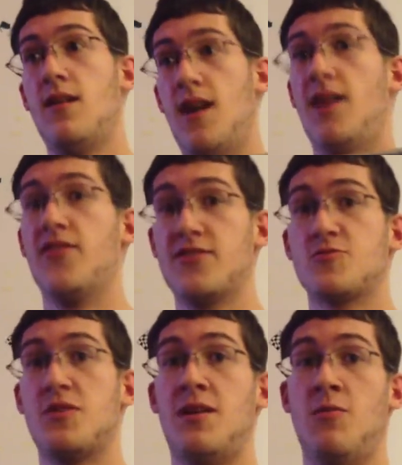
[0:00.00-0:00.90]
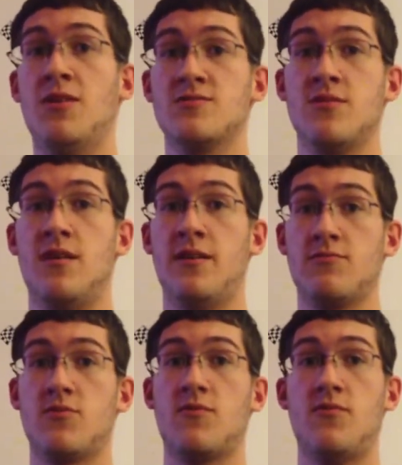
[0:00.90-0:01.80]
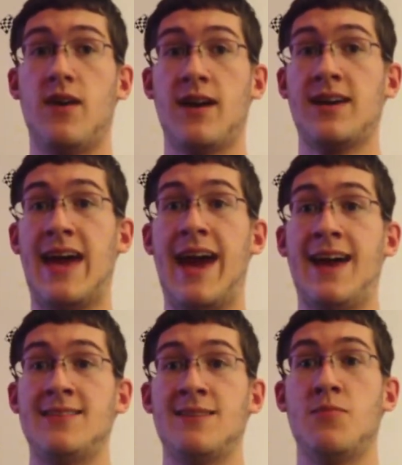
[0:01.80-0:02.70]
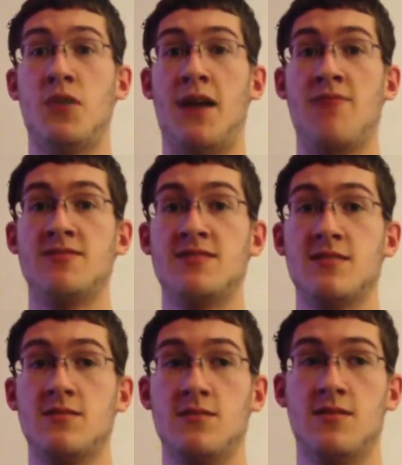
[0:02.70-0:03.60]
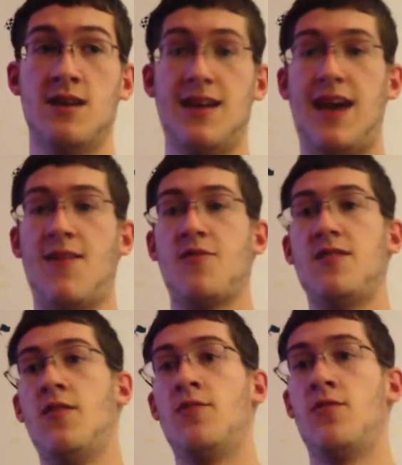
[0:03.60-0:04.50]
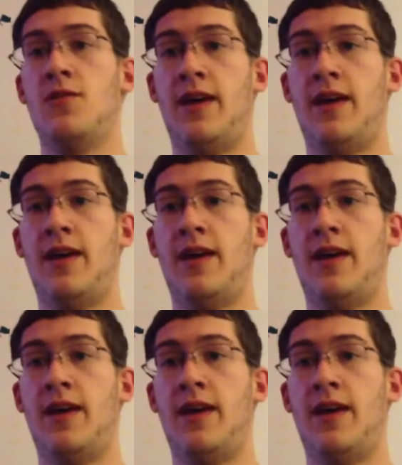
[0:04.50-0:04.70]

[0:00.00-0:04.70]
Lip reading: on the screen at once with all the fucking ads they put every other